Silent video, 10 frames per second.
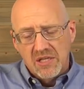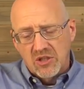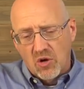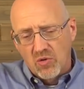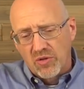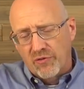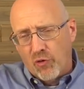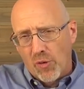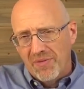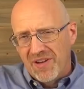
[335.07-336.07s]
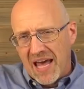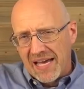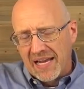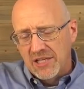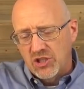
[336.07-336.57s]
So the form of
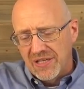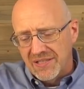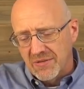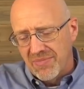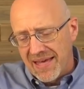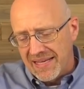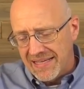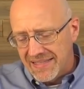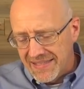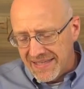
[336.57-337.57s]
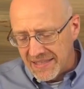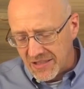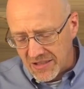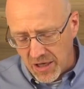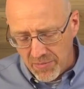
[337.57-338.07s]
annihilationism that
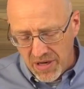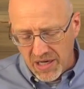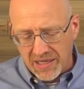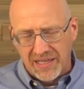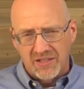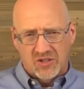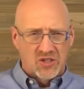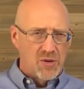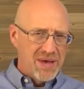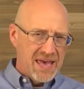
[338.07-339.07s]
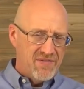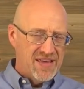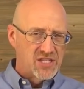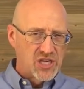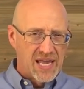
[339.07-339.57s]
exists among some
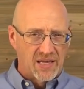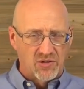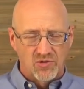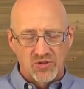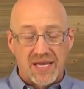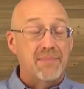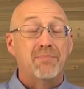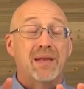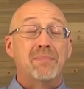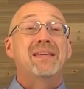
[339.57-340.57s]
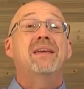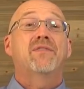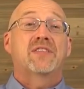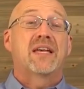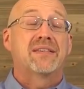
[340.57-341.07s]
evangelicals, and let me
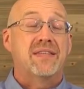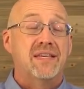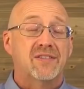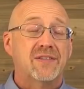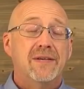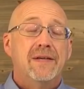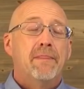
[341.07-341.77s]
emphasize this,